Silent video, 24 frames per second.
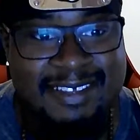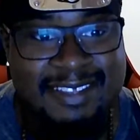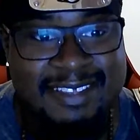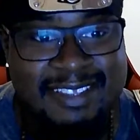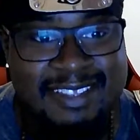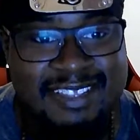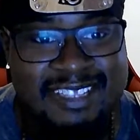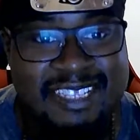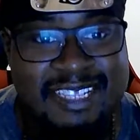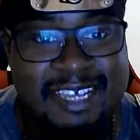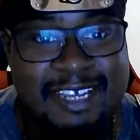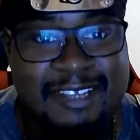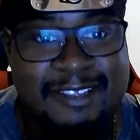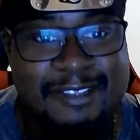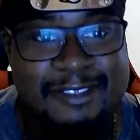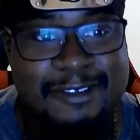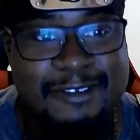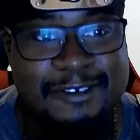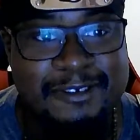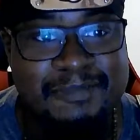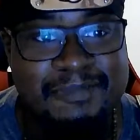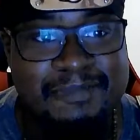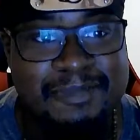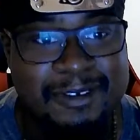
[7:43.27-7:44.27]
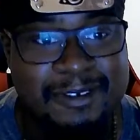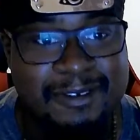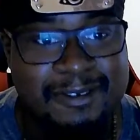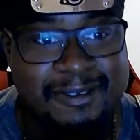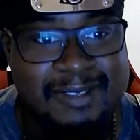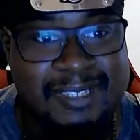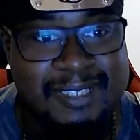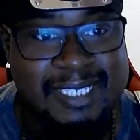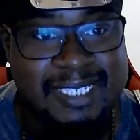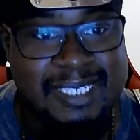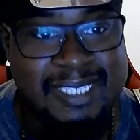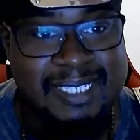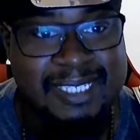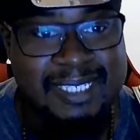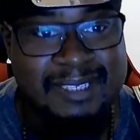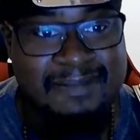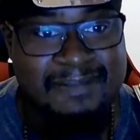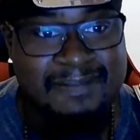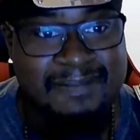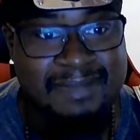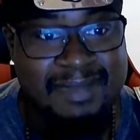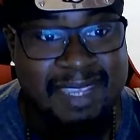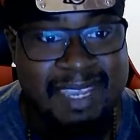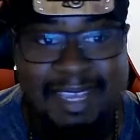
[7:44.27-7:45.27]
Thunderbolts.
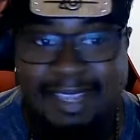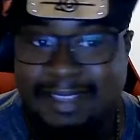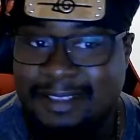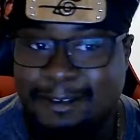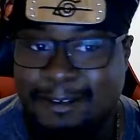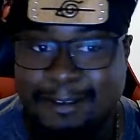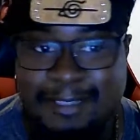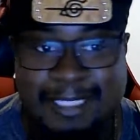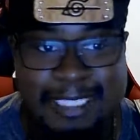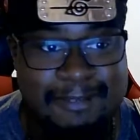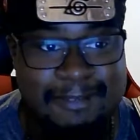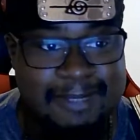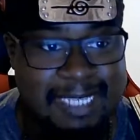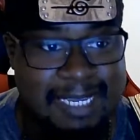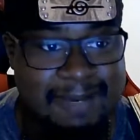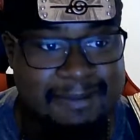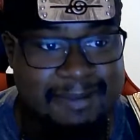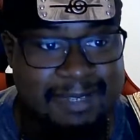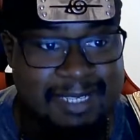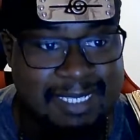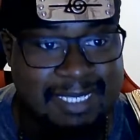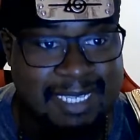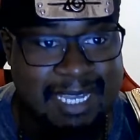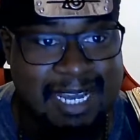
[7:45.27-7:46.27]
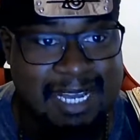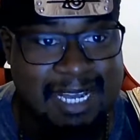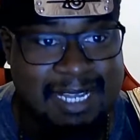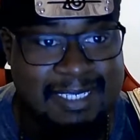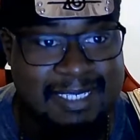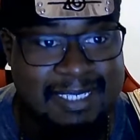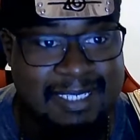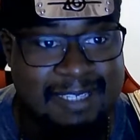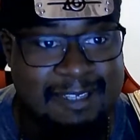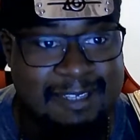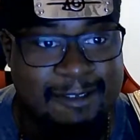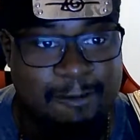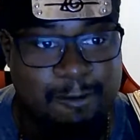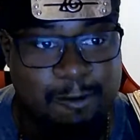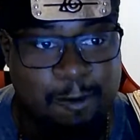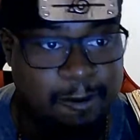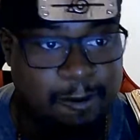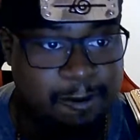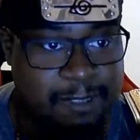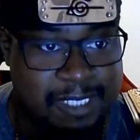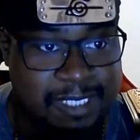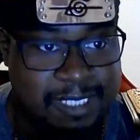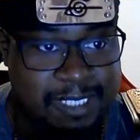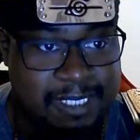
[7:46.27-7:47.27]
And Ulti was able to dodge it.
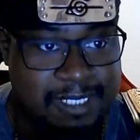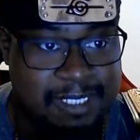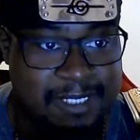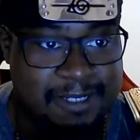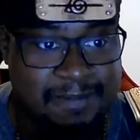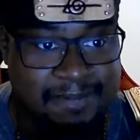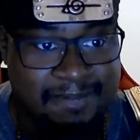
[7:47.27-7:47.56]
Whoosh.